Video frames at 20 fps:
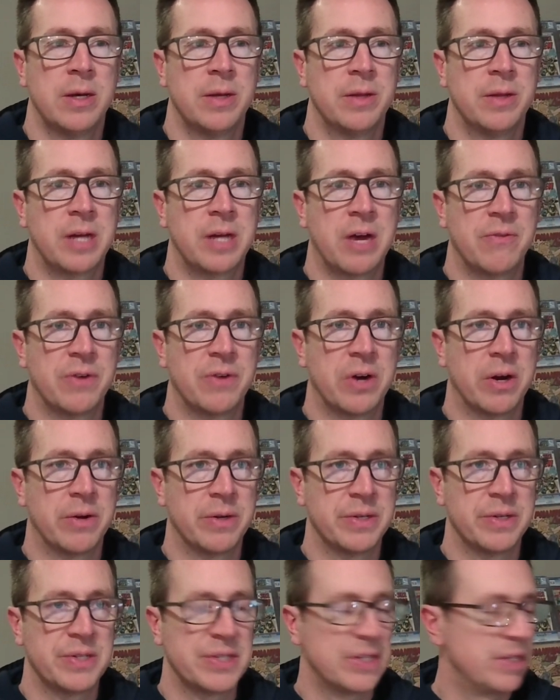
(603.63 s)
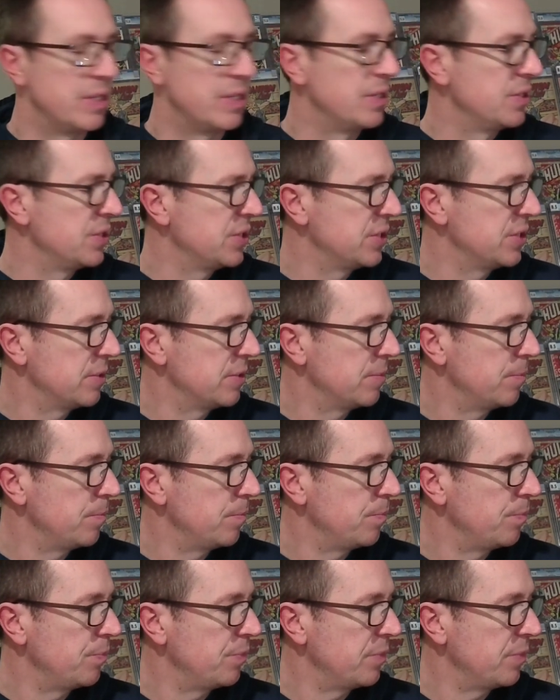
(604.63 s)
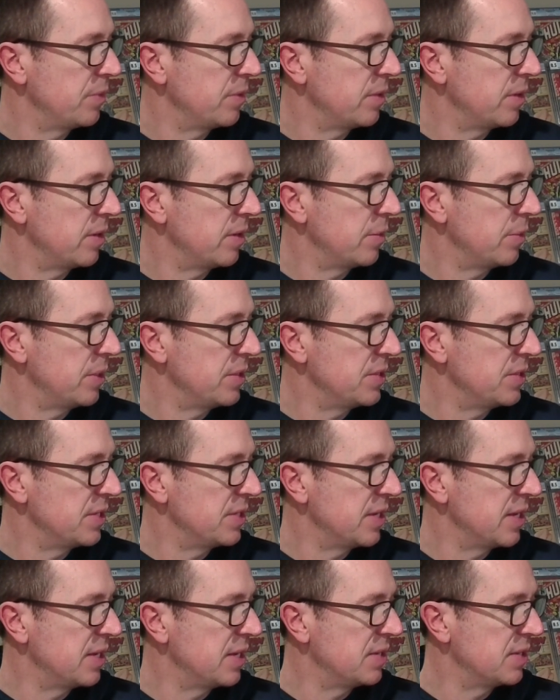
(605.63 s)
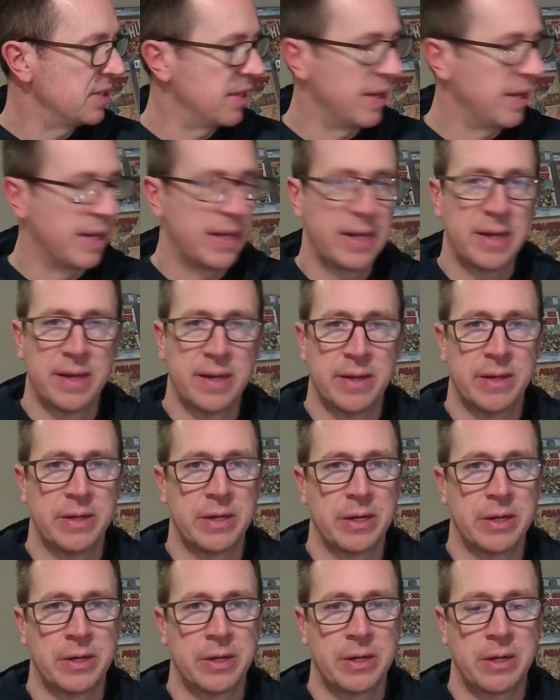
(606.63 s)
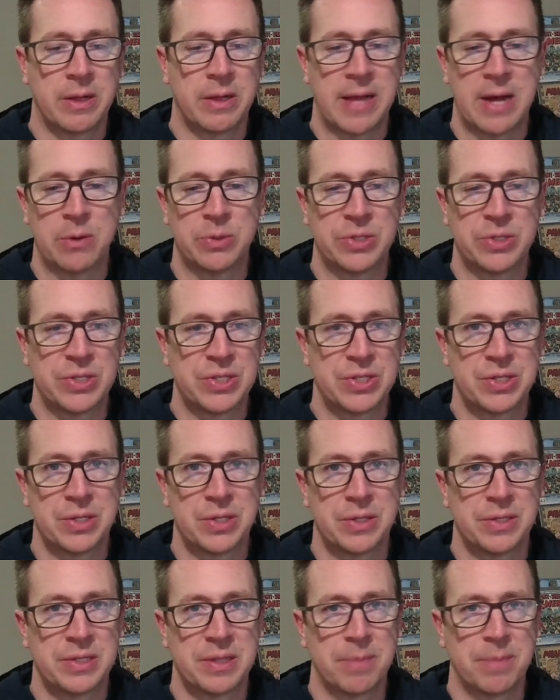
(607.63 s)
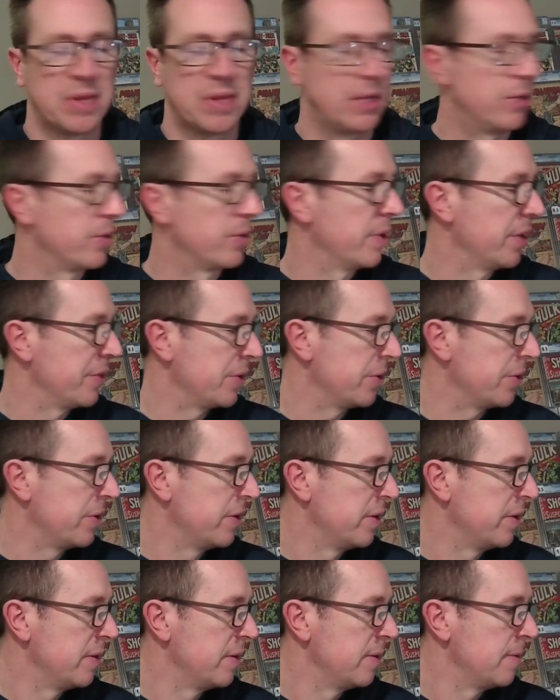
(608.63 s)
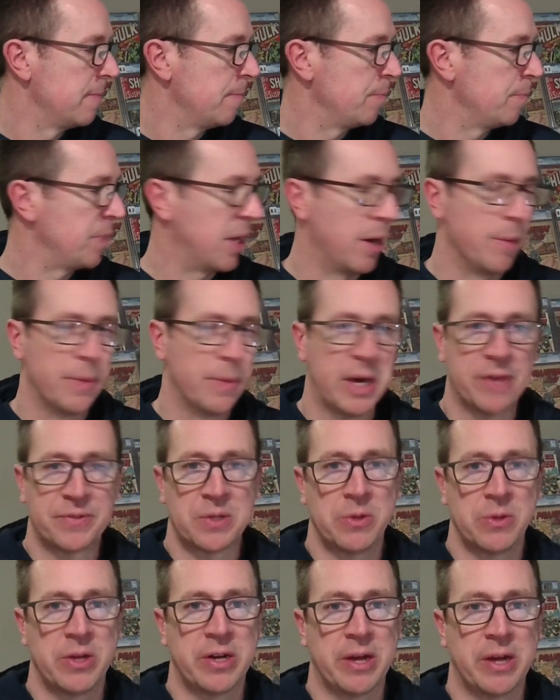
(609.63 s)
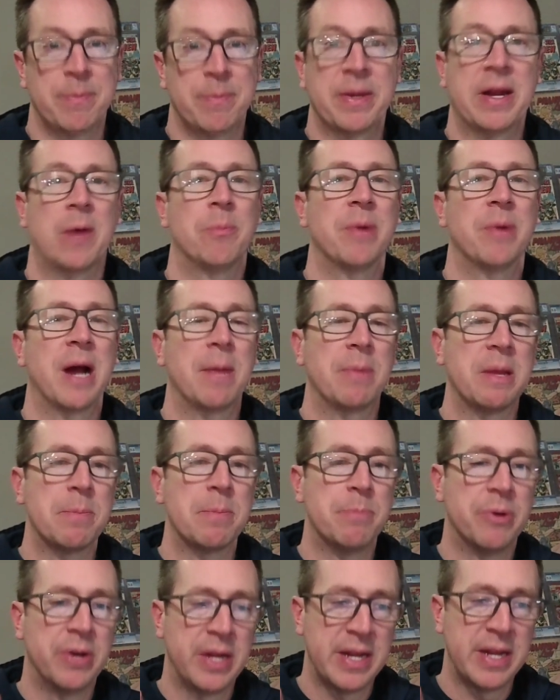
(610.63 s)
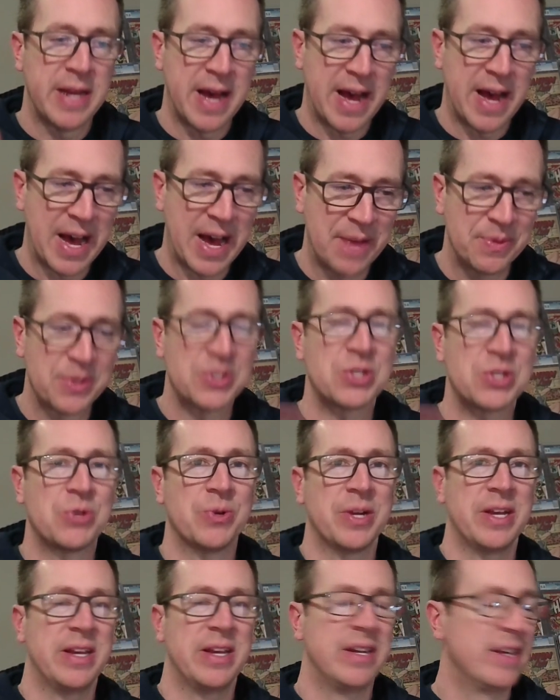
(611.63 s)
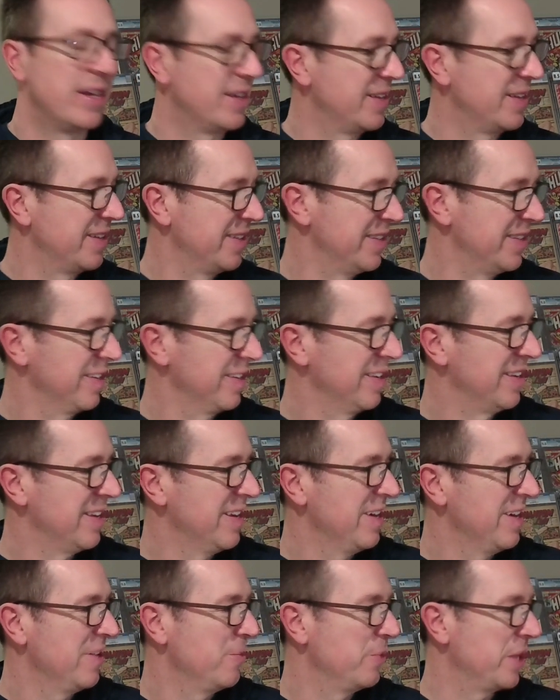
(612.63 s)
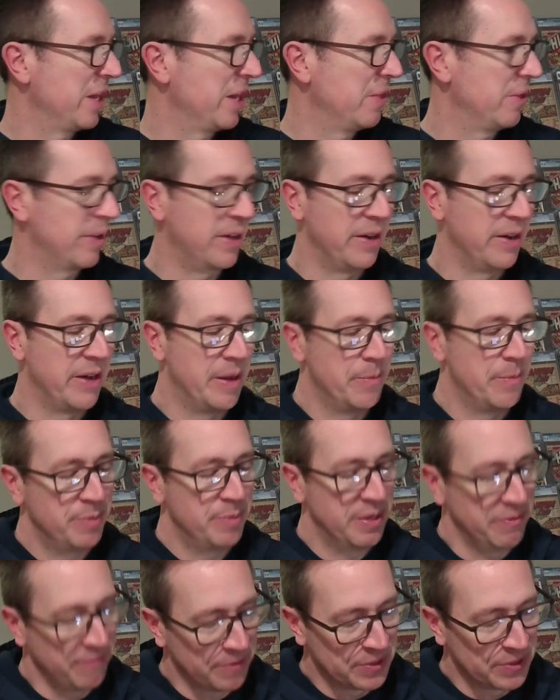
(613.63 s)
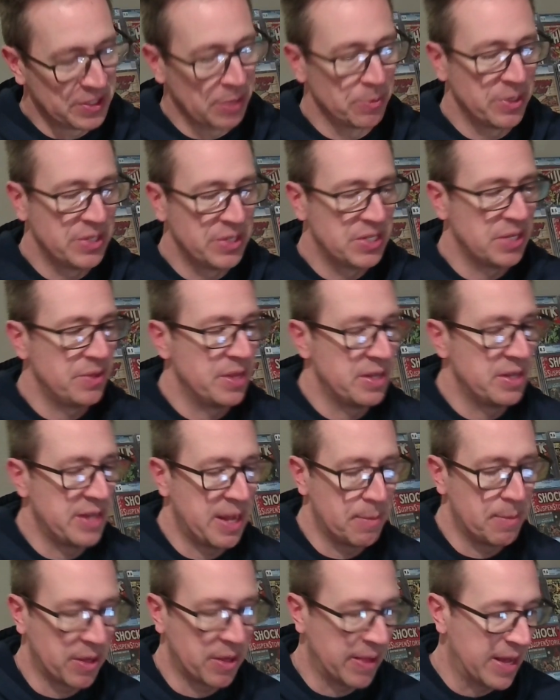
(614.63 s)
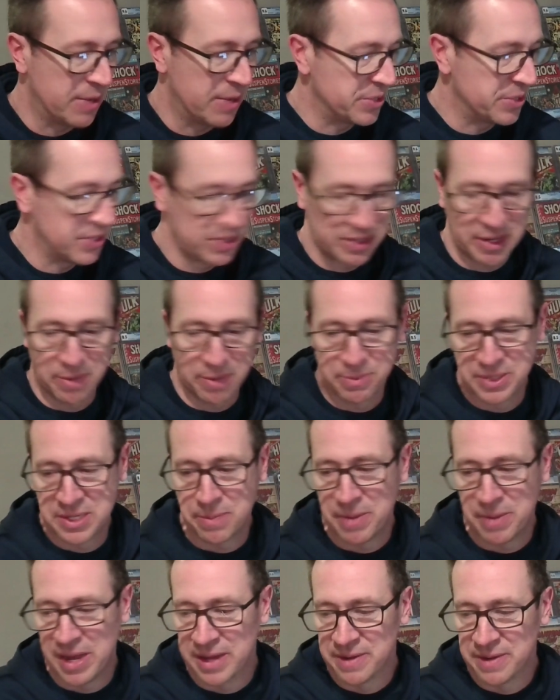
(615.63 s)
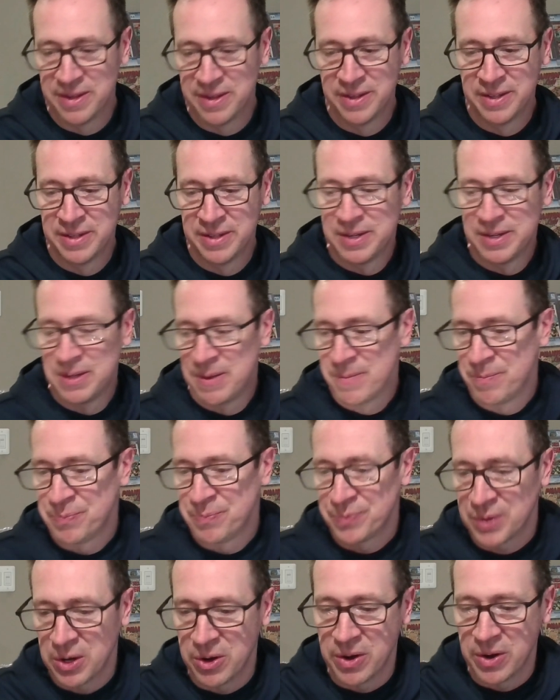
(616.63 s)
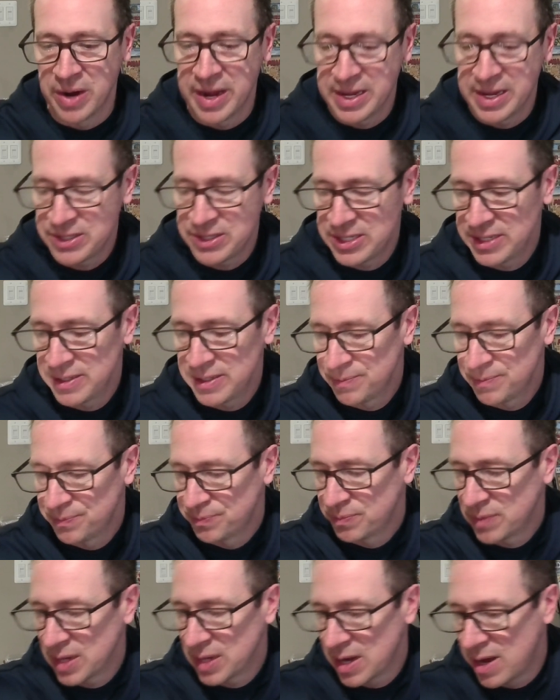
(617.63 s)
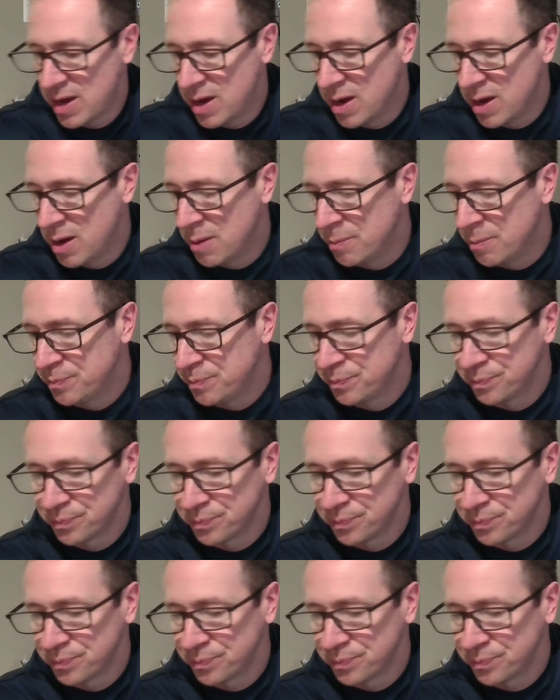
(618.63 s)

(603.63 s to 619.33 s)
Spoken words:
the cover artist is. I want to say it's like Klaus something or other. I'll have to look up, and I'll probably put it on the screen when I look it up. But for some reason, the name Klaus comes to mind. All right. Um,